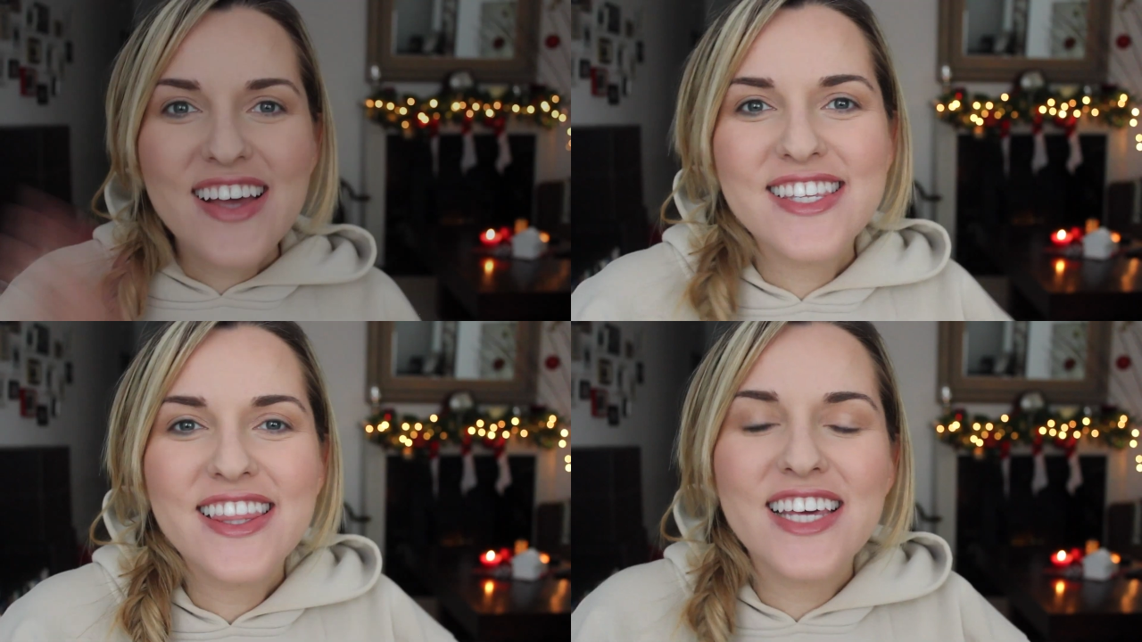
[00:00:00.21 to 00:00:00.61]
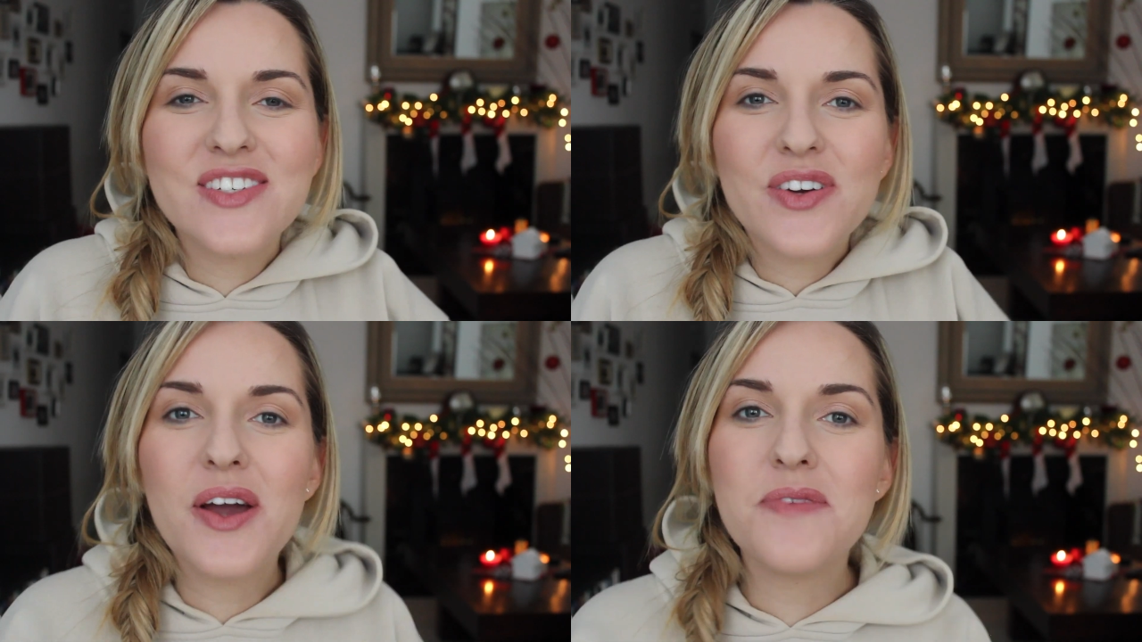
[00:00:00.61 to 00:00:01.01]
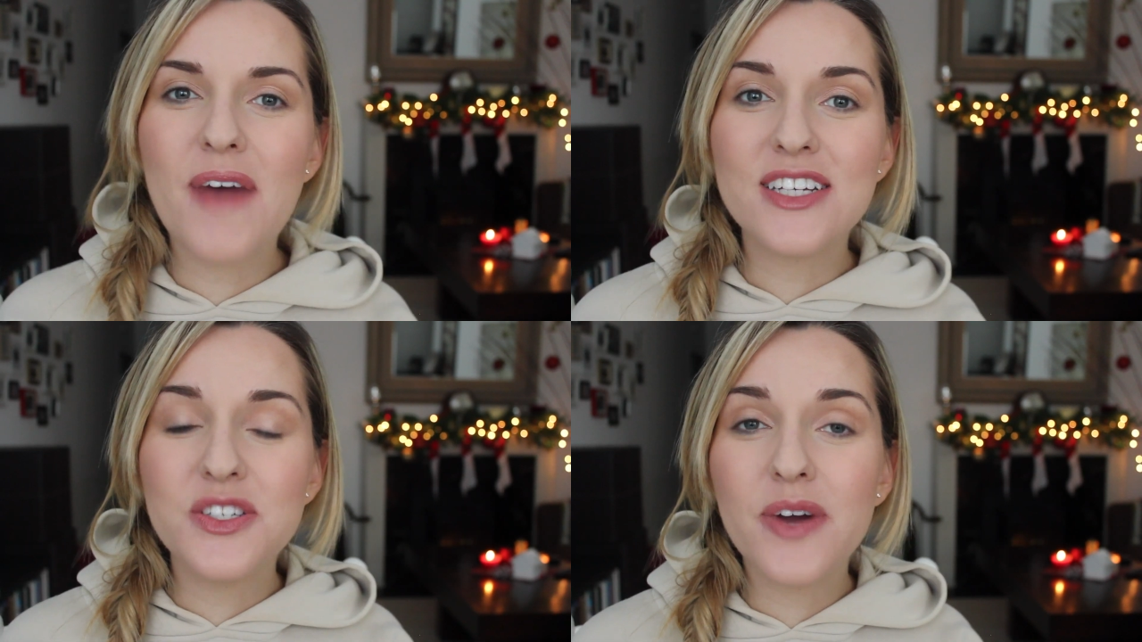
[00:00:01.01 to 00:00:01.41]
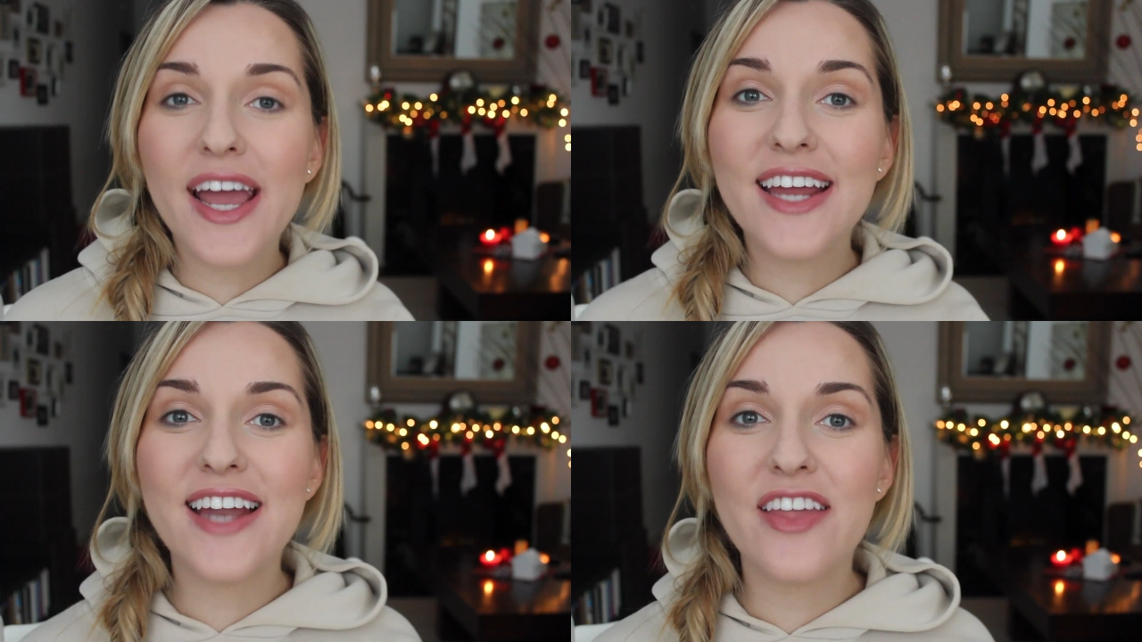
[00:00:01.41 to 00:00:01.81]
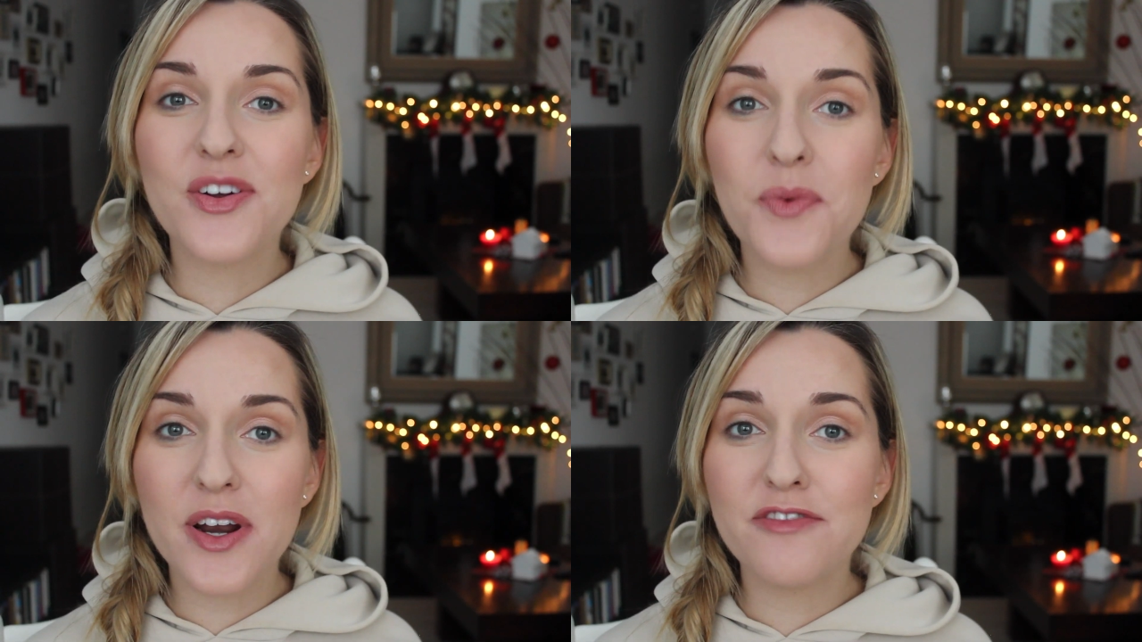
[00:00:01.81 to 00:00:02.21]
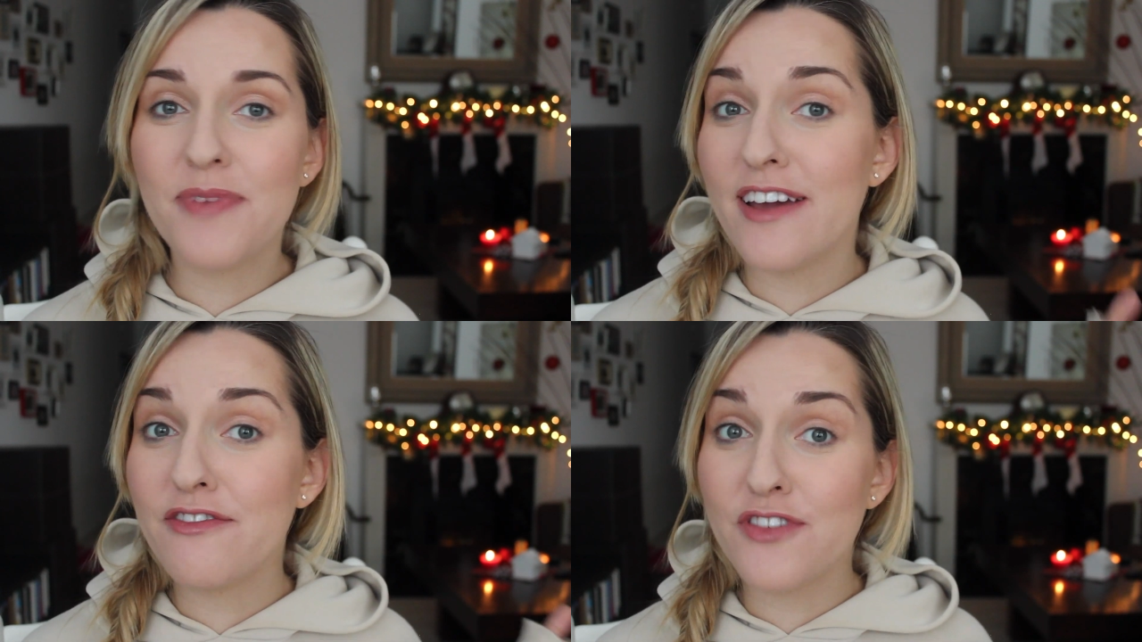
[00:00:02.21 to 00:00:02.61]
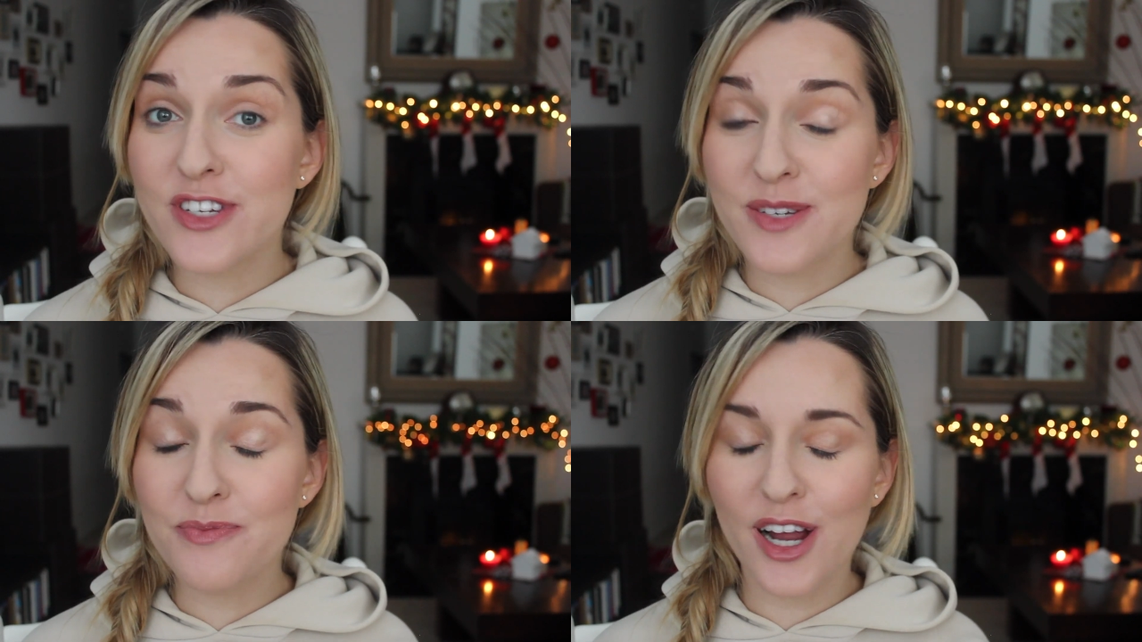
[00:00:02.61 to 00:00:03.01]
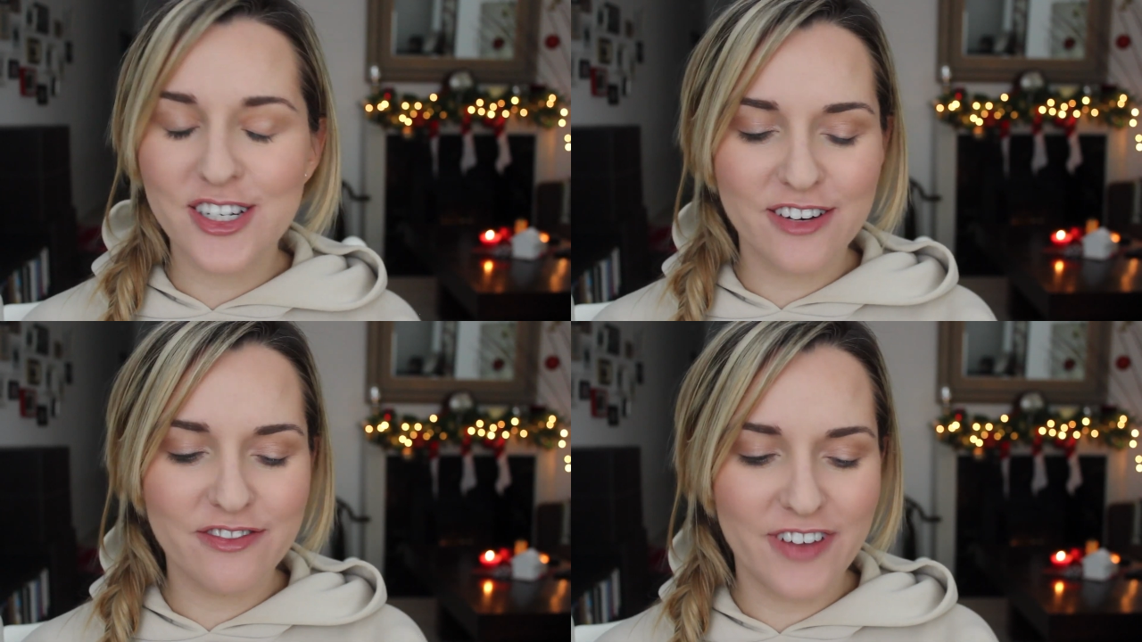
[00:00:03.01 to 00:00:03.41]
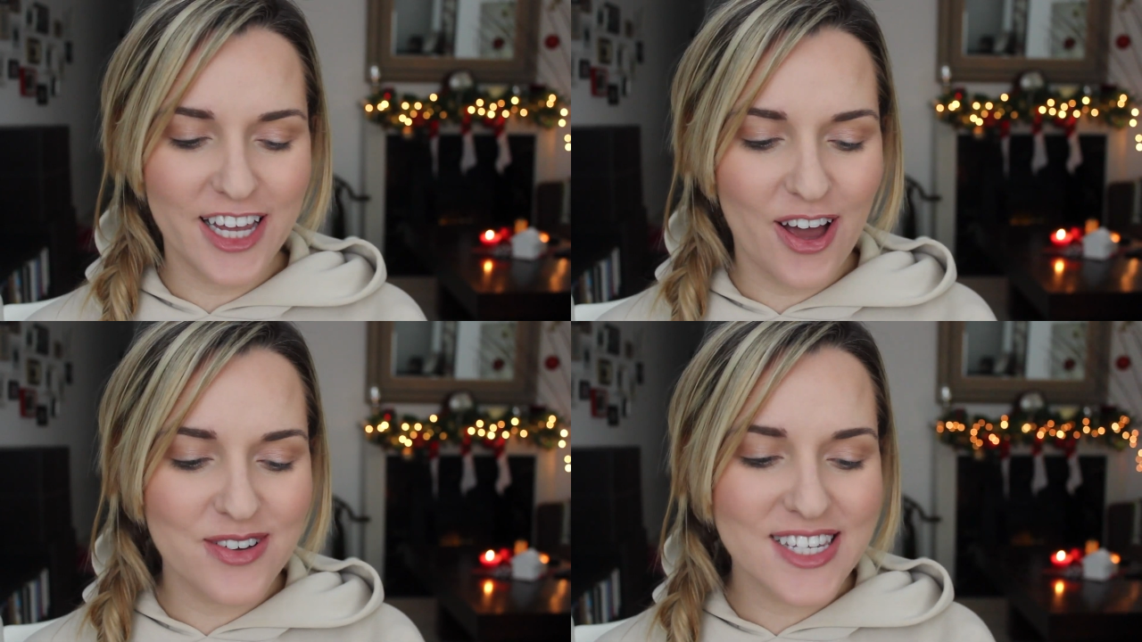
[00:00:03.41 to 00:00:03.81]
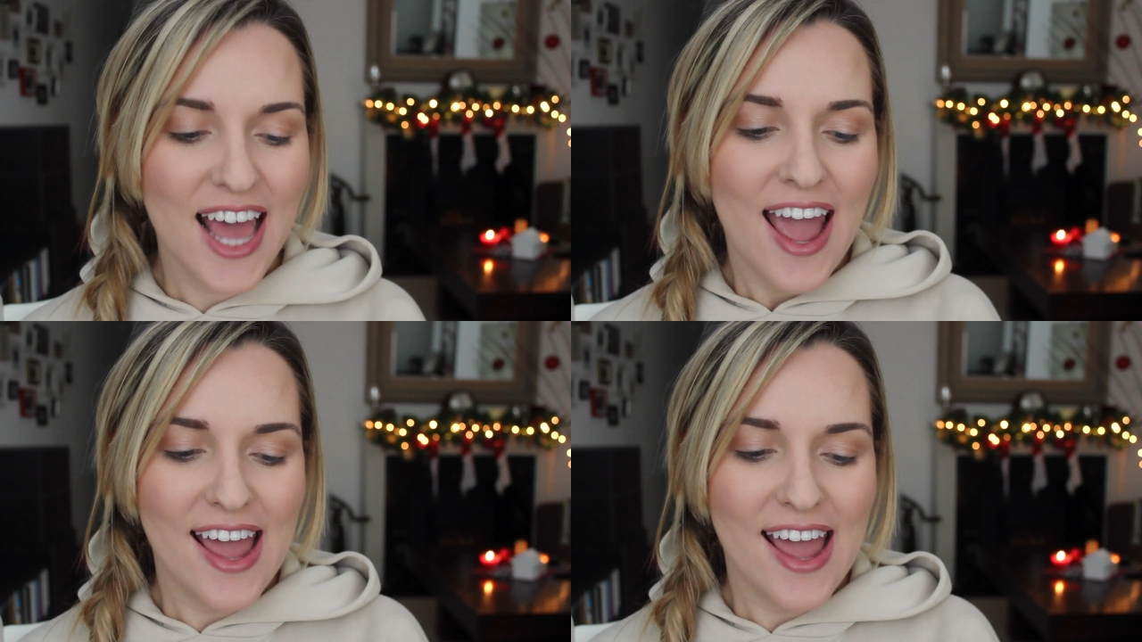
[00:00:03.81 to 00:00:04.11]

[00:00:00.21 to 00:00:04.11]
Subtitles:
guys, thanks for coming back to another one of my first impression videos.